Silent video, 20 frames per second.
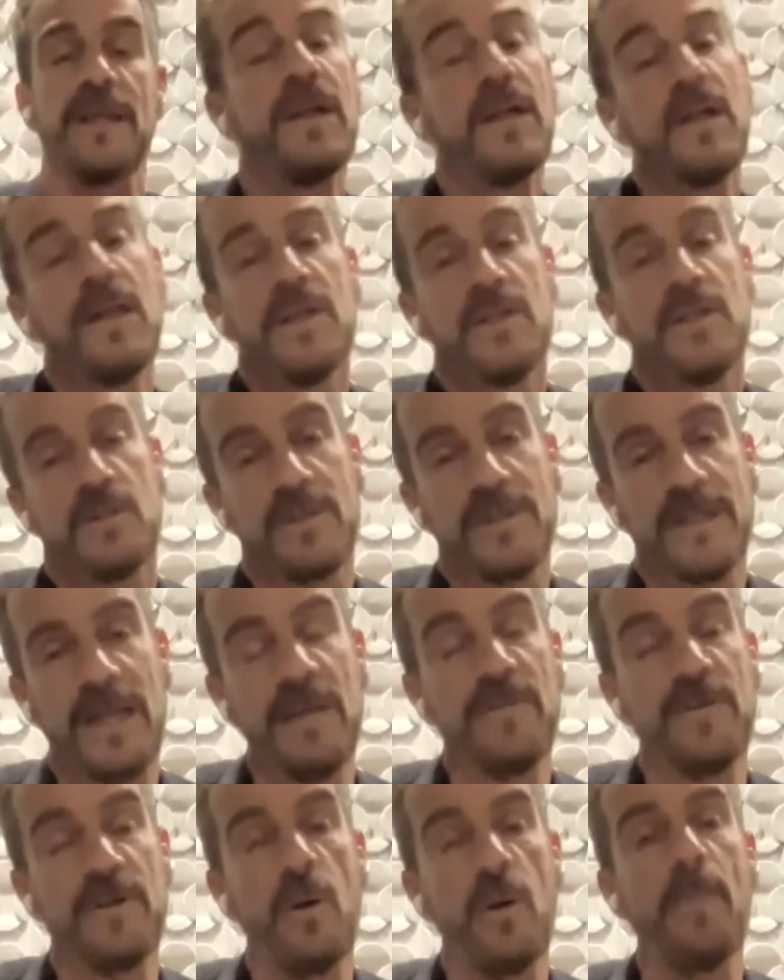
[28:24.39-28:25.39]
So it's kind of an
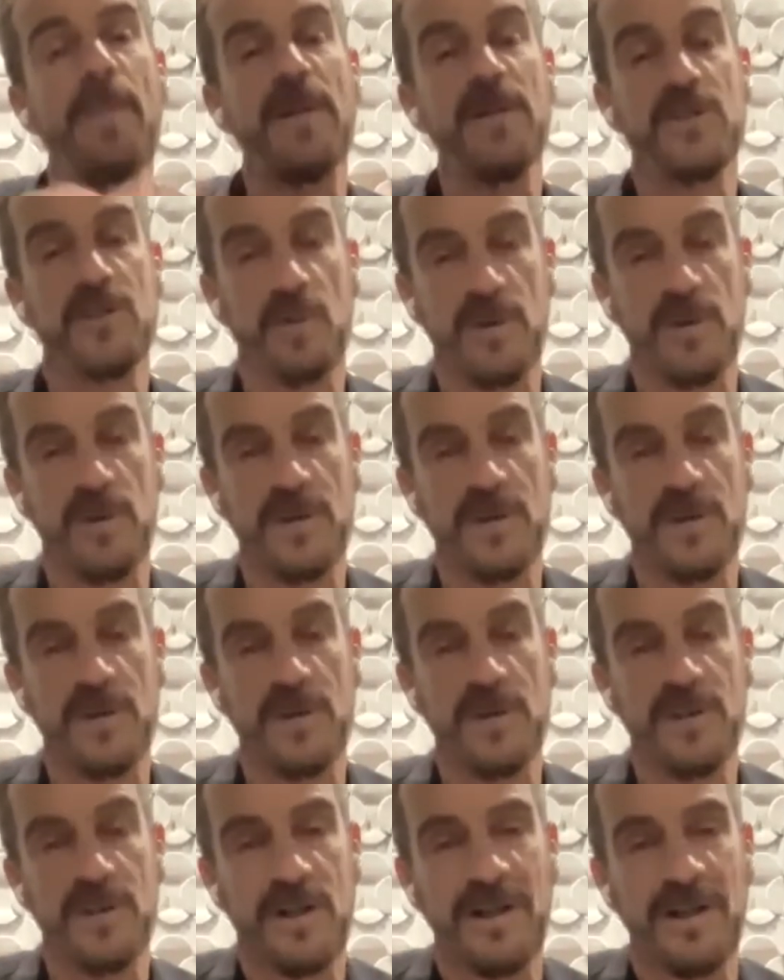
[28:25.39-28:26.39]
open source
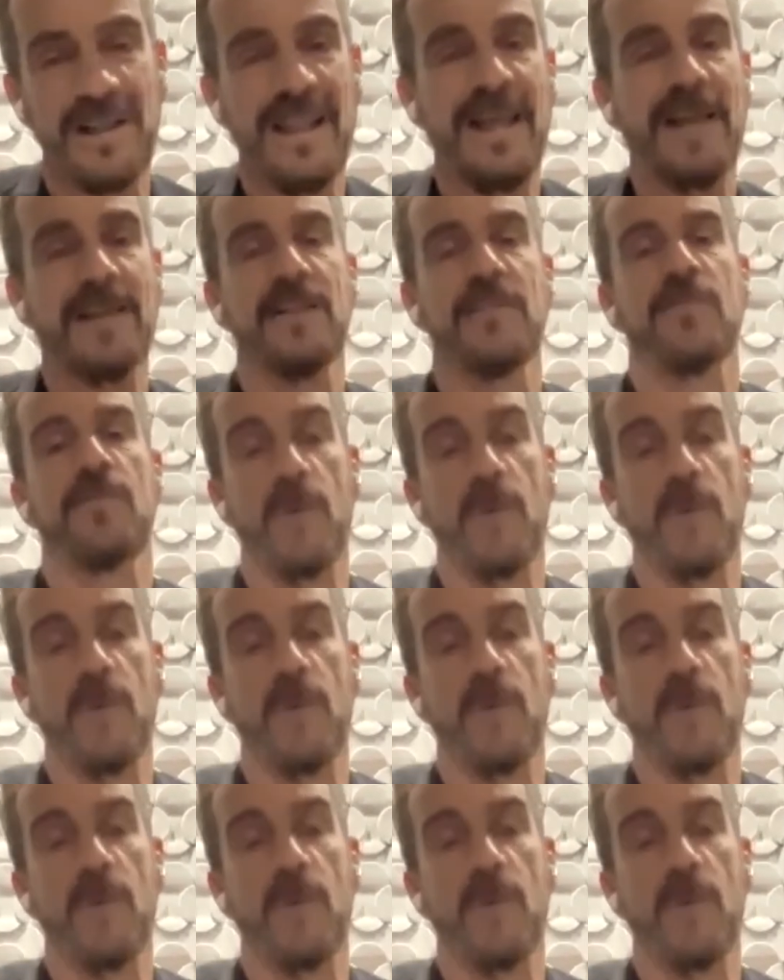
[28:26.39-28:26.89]
collective way